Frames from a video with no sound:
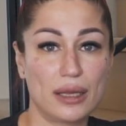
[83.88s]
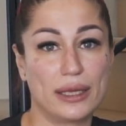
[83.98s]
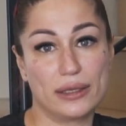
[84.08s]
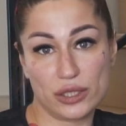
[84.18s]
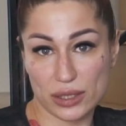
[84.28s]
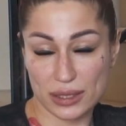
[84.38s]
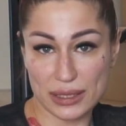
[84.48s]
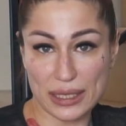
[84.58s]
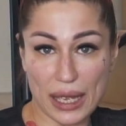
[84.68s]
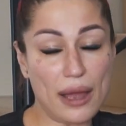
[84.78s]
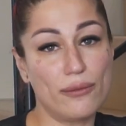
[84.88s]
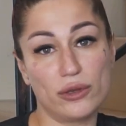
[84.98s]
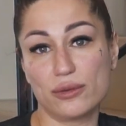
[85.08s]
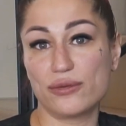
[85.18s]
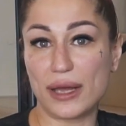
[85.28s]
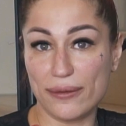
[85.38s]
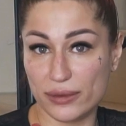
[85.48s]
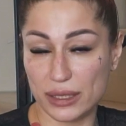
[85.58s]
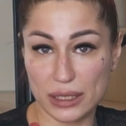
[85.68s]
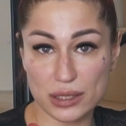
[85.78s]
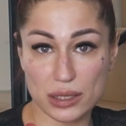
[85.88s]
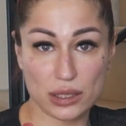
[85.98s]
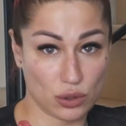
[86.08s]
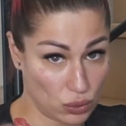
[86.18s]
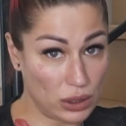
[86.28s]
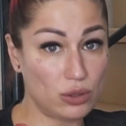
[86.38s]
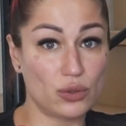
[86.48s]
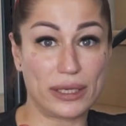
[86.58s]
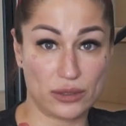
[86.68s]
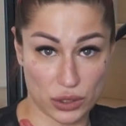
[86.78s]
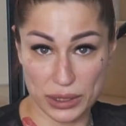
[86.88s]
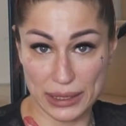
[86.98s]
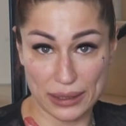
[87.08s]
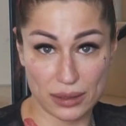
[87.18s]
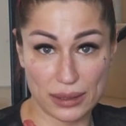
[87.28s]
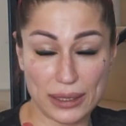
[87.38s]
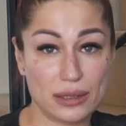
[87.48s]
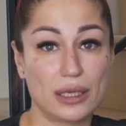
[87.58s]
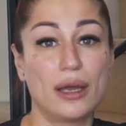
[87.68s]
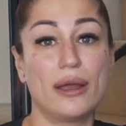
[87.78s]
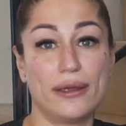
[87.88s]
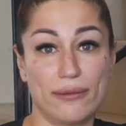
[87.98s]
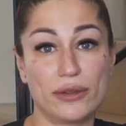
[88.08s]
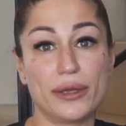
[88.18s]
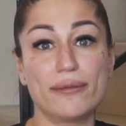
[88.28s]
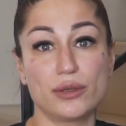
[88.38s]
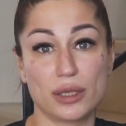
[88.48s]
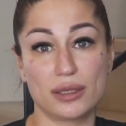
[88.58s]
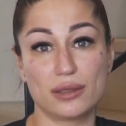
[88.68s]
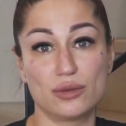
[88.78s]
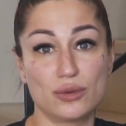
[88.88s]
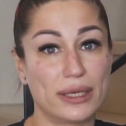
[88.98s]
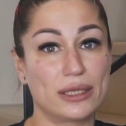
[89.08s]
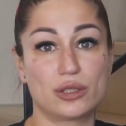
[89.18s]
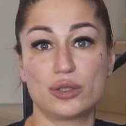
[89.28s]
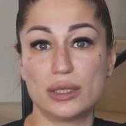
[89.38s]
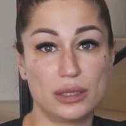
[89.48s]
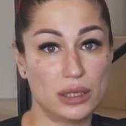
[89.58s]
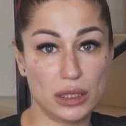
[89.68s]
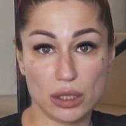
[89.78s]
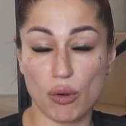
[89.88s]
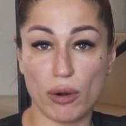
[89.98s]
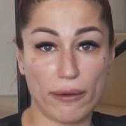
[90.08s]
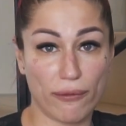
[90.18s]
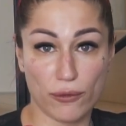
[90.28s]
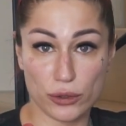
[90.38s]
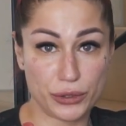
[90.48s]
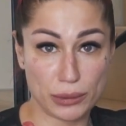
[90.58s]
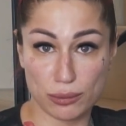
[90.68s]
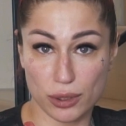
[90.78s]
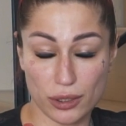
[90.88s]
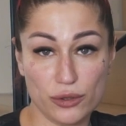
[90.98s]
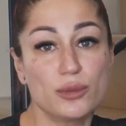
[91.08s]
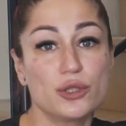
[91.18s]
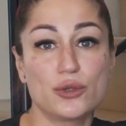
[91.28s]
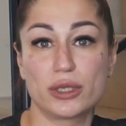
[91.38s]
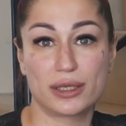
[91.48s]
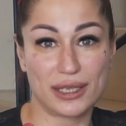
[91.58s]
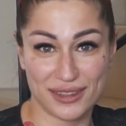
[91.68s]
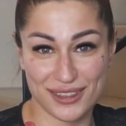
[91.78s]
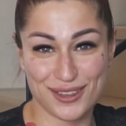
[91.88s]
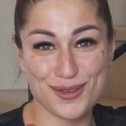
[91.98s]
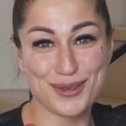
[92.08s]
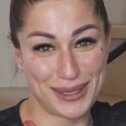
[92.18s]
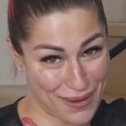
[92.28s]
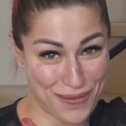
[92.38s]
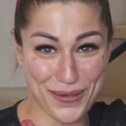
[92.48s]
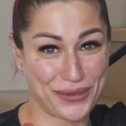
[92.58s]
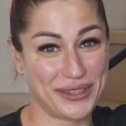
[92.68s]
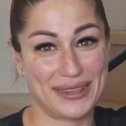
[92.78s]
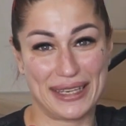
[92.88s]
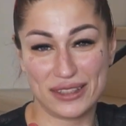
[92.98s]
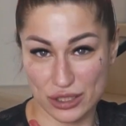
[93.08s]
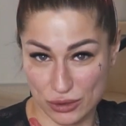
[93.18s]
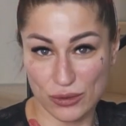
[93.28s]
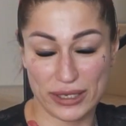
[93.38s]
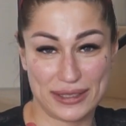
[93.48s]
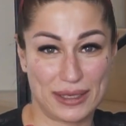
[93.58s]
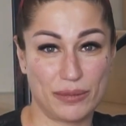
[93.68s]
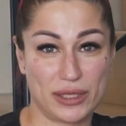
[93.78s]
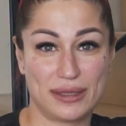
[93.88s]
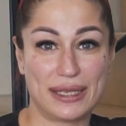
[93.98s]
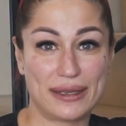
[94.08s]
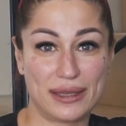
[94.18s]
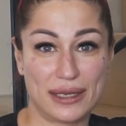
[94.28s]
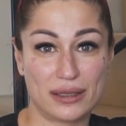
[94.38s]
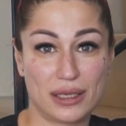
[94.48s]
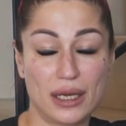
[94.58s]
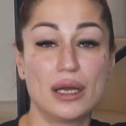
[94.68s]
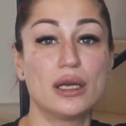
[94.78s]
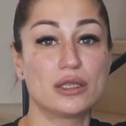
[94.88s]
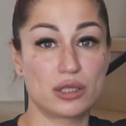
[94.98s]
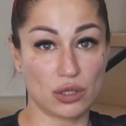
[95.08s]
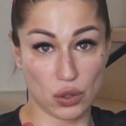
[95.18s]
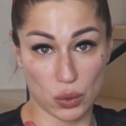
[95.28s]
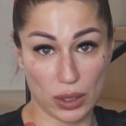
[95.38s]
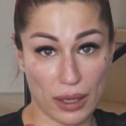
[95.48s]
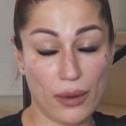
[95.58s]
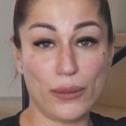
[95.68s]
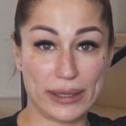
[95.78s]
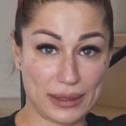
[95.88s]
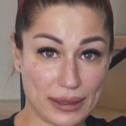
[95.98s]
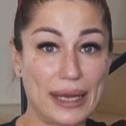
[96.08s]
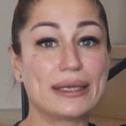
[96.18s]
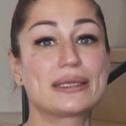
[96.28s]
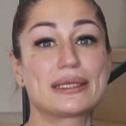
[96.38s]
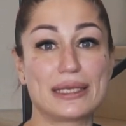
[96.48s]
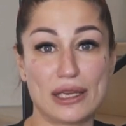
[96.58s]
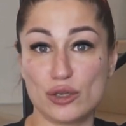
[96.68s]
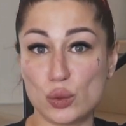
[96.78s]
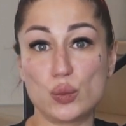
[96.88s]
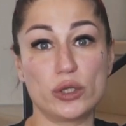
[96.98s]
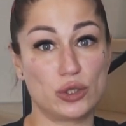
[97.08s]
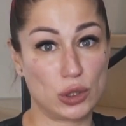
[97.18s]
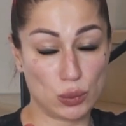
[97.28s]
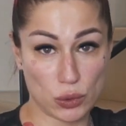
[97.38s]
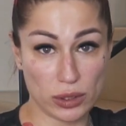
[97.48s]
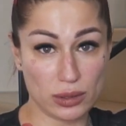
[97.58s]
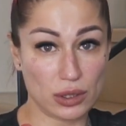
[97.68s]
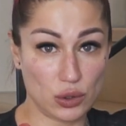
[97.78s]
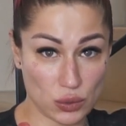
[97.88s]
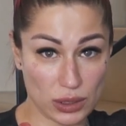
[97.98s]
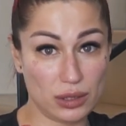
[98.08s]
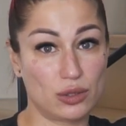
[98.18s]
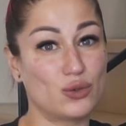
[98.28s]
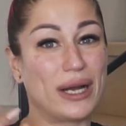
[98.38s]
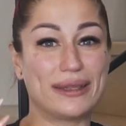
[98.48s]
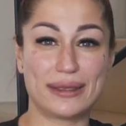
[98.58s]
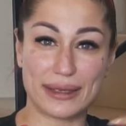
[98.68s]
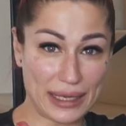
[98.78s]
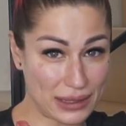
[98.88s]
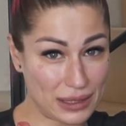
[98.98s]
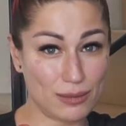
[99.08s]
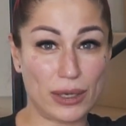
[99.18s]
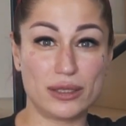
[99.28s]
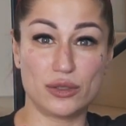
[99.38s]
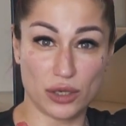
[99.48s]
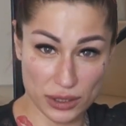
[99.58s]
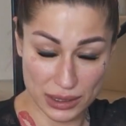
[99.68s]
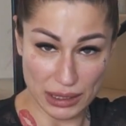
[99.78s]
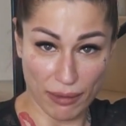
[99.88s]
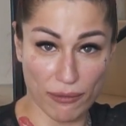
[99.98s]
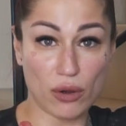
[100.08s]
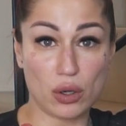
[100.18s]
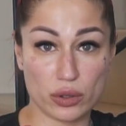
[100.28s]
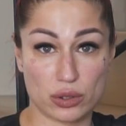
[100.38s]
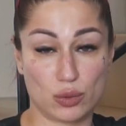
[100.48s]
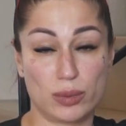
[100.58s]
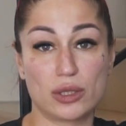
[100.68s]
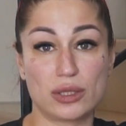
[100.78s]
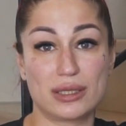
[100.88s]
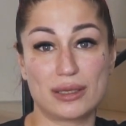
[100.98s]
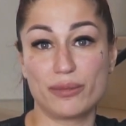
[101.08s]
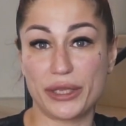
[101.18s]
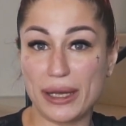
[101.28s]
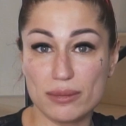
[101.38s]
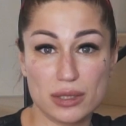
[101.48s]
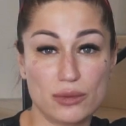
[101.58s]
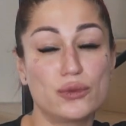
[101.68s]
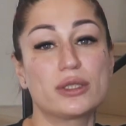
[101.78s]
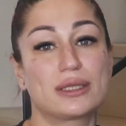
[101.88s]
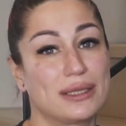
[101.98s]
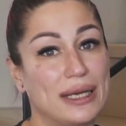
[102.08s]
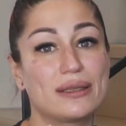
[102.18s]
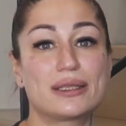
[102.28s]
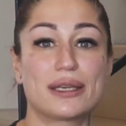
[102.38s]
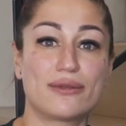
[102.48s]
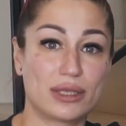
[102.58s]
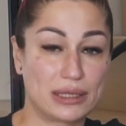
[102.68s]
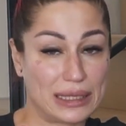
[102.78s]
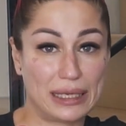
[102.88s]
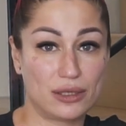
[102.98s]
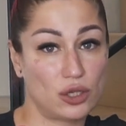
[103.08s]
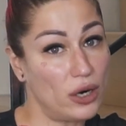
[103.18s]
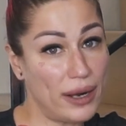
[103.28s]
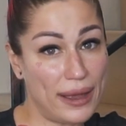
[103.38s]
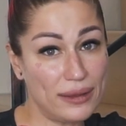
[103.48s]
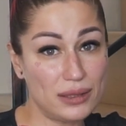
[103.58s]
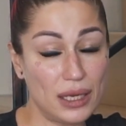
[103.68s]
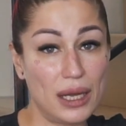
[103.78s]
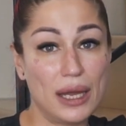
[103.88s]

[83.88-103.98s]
like she say, I want fluffy lashes, you need to understand that even if you're gonna do like 3D or 4D volume, you cannot use the 15 lengths or something like that. So when clients say you what you want, you need to analyze it by yourself also, because sometimes what client have inside her head,